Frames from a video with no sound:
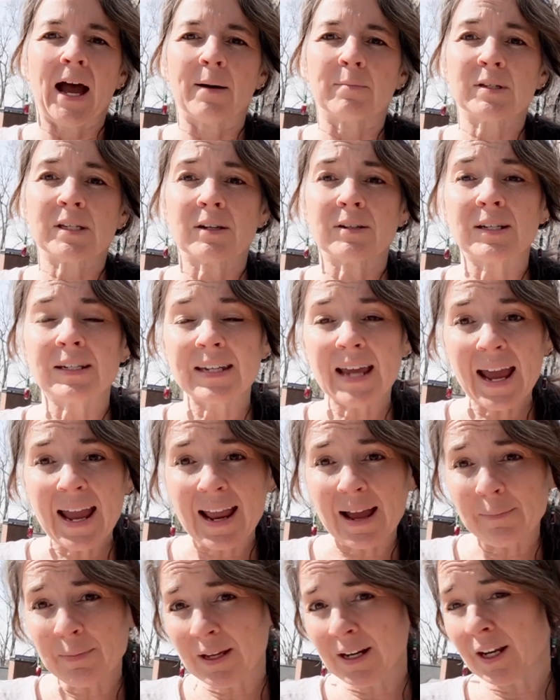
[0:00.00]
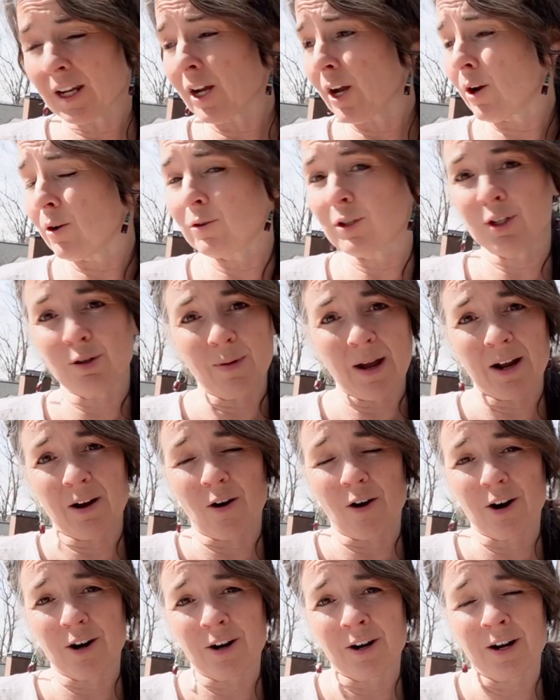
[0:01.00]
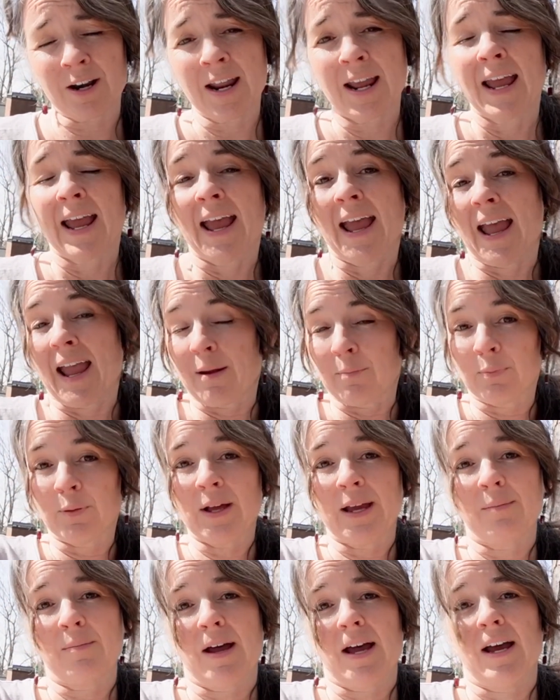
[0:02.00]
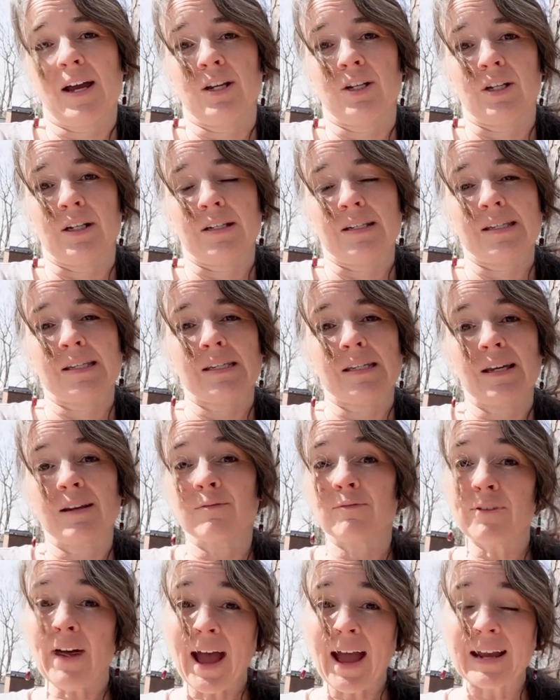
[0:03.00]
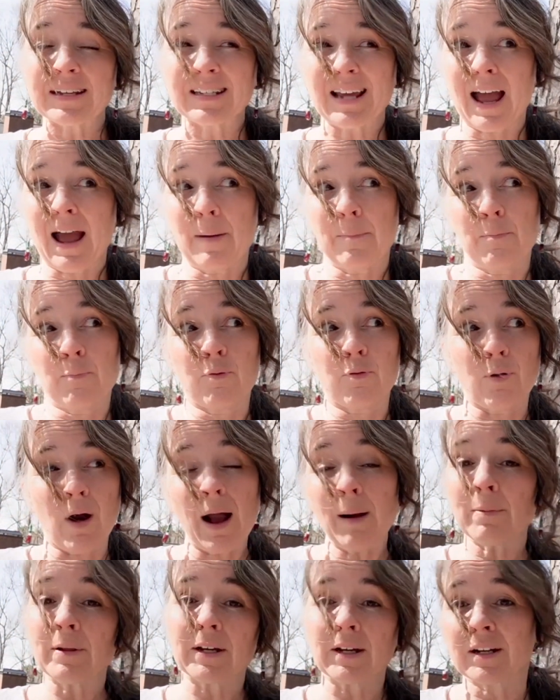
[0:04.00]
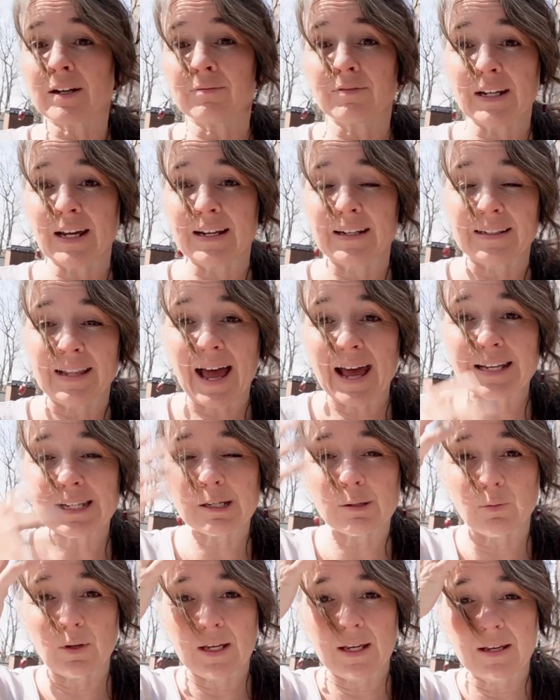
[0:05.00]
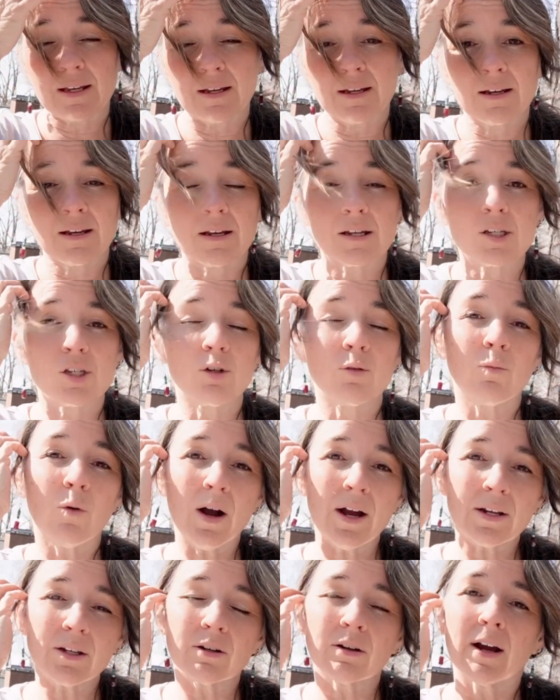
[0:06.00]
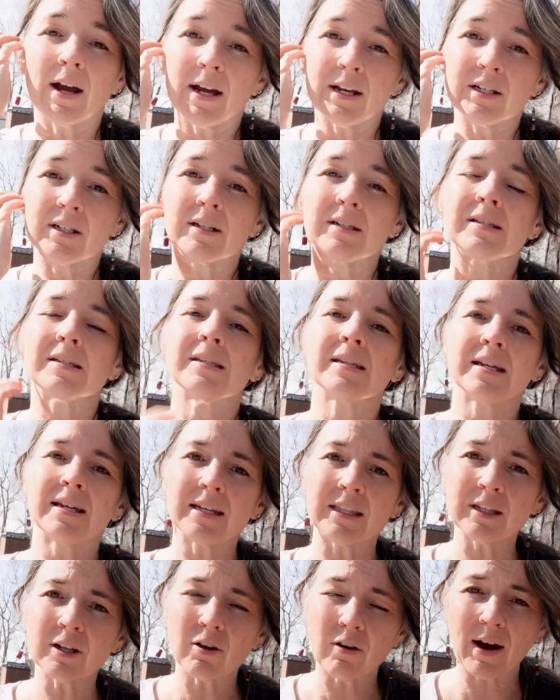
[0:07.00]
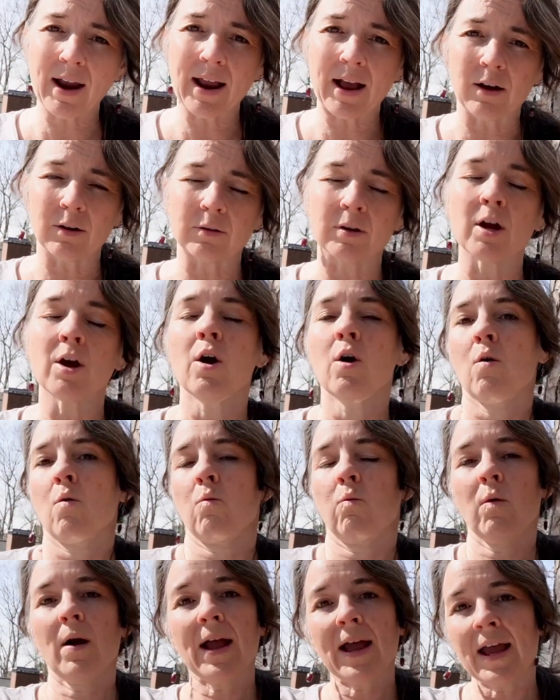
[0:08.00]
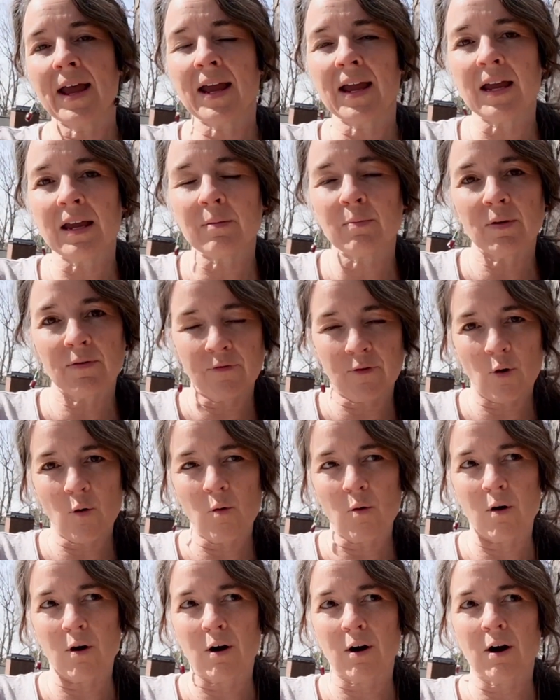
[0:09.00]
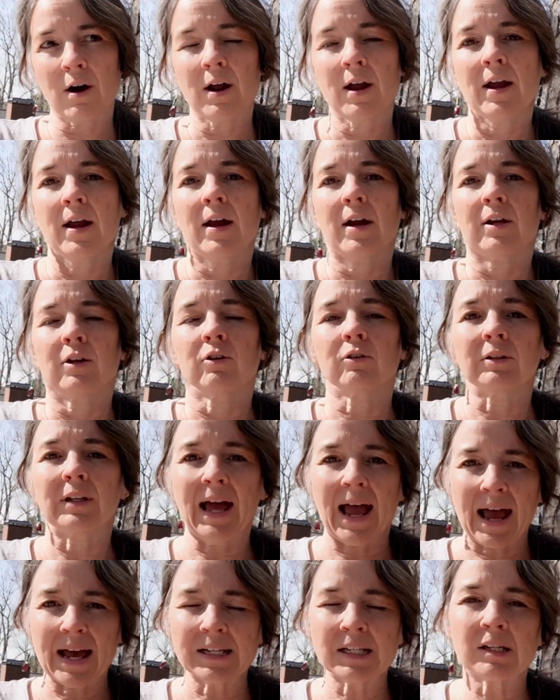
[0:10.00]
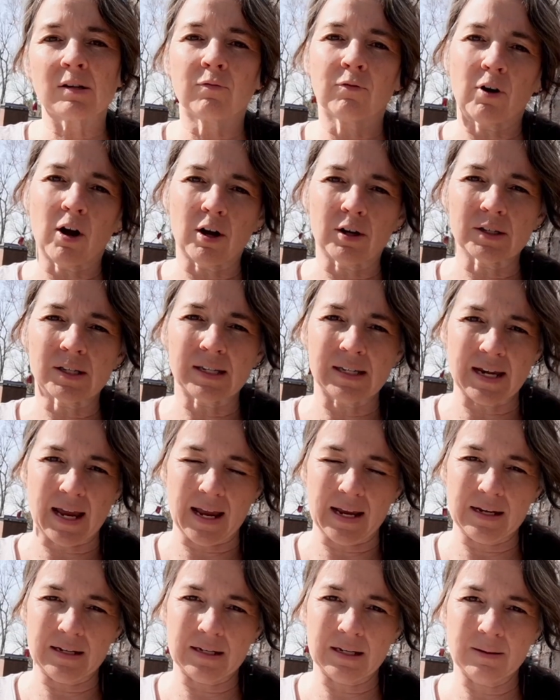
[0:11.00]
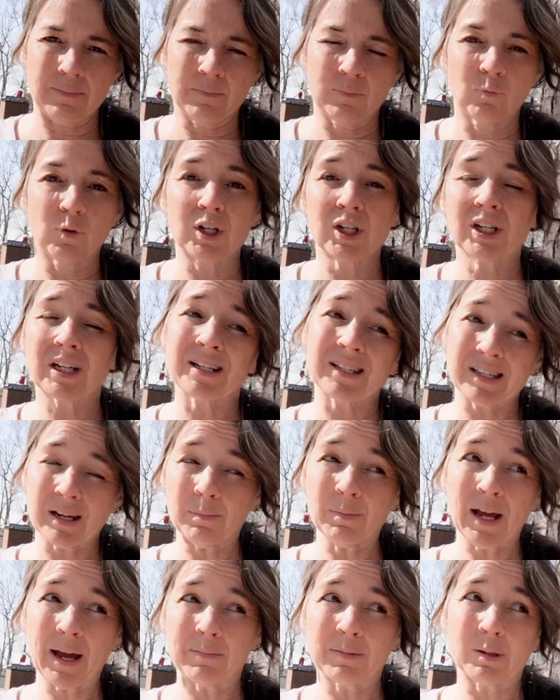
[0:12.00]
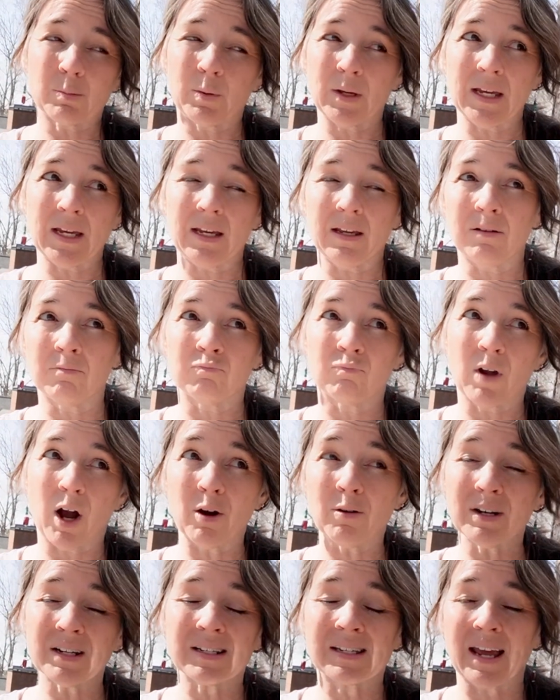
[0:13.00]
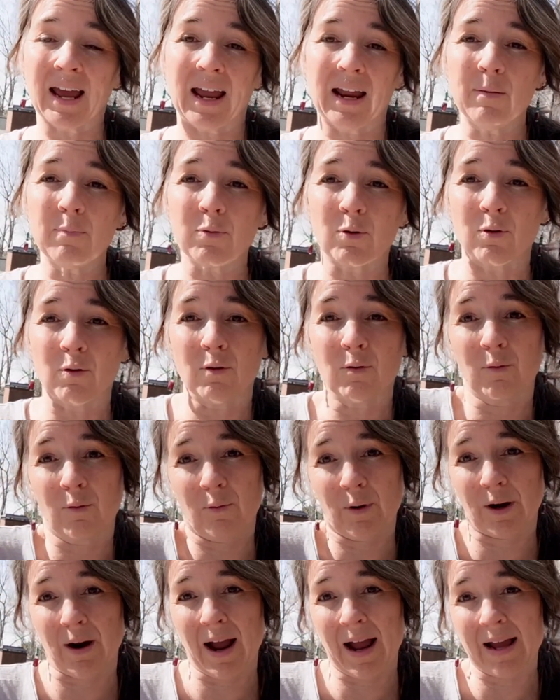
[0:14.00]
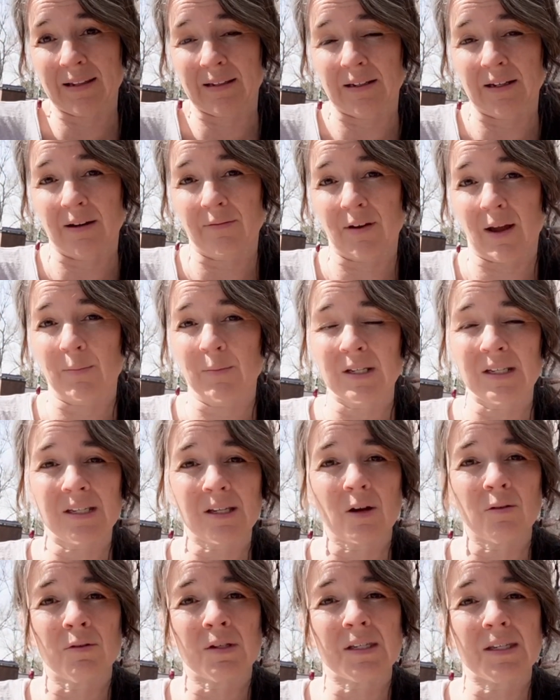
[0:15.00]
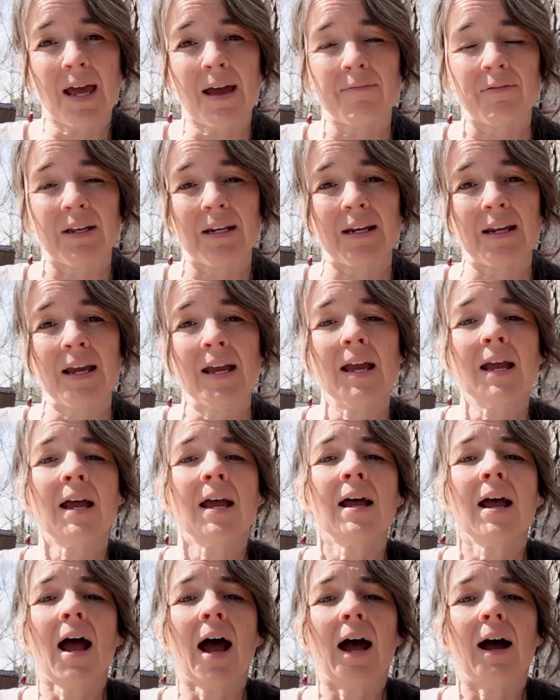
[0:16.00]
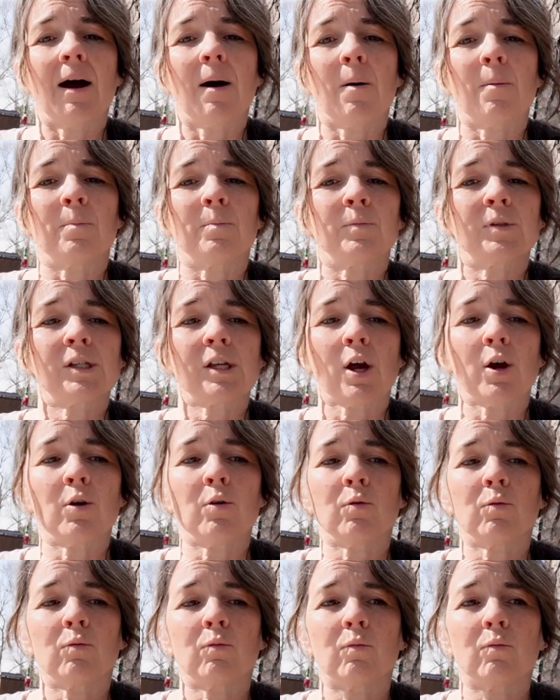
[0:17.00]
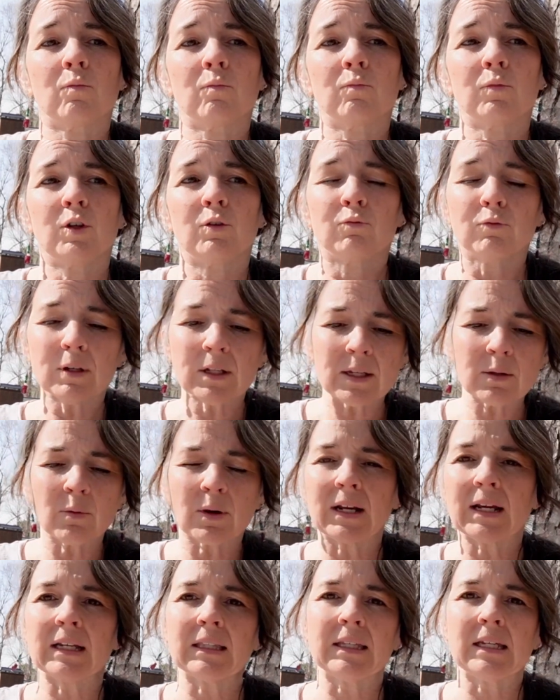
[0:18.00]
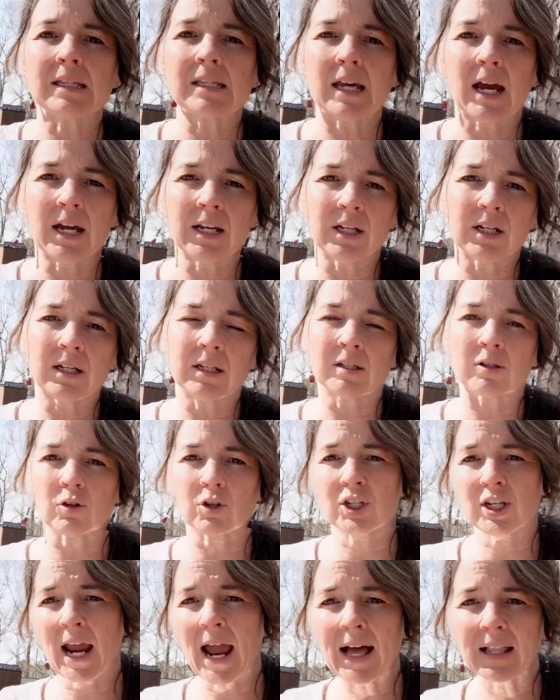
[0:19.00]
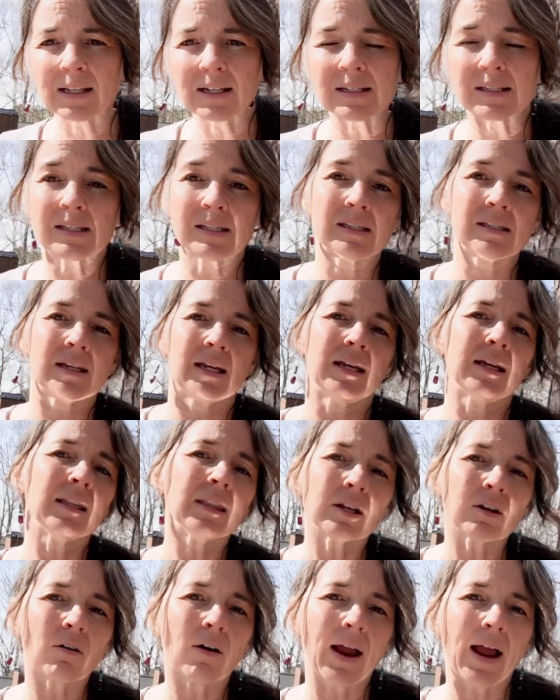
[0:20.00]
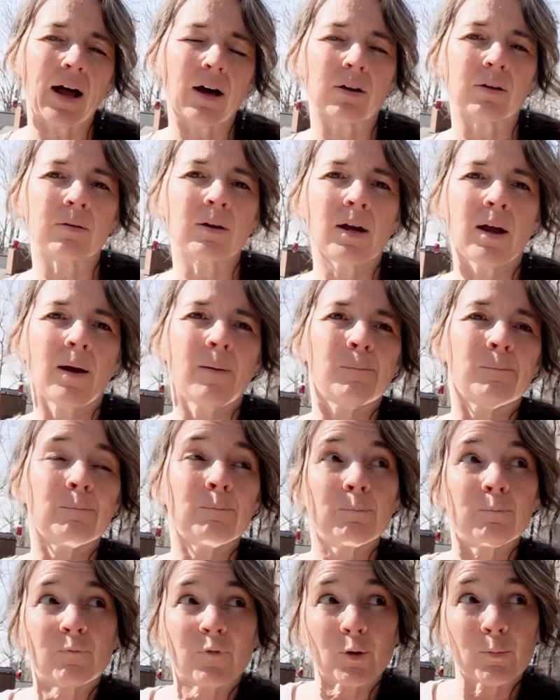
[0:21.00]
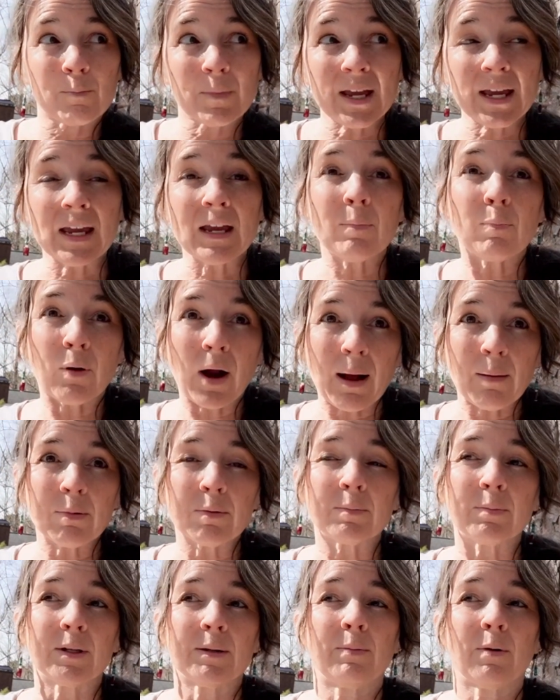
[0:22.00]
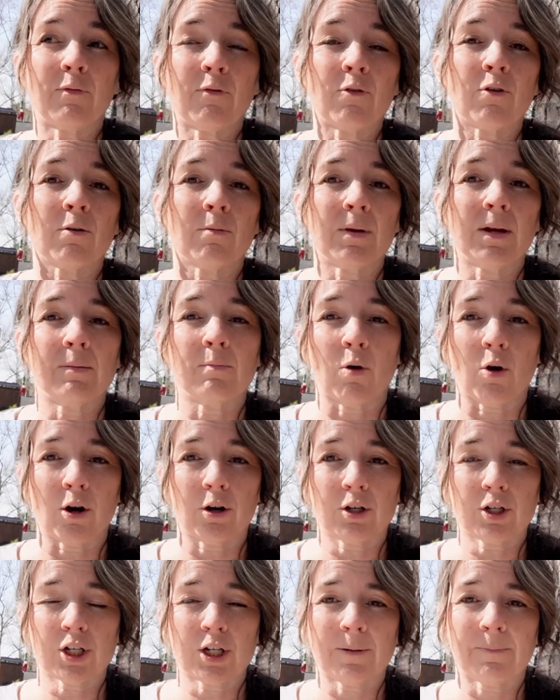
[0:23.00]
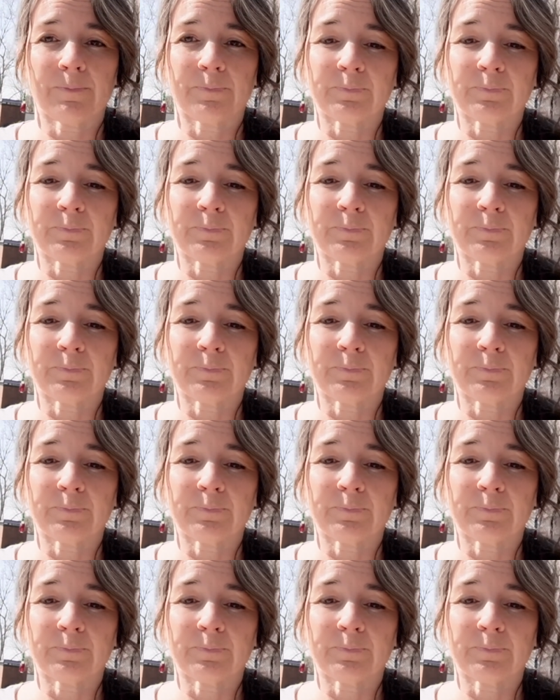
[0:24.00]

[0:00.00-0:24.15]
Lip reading: So today I'm going to go to my garden and plant my onions. In fact, I probably could have done it last week, because you want your onions in the ground way before your last frost date, which can sometimes be on into April where I live. I'm in zone 7. So you really want to get these onions or shallots in the ground, for me, probably before mid-March.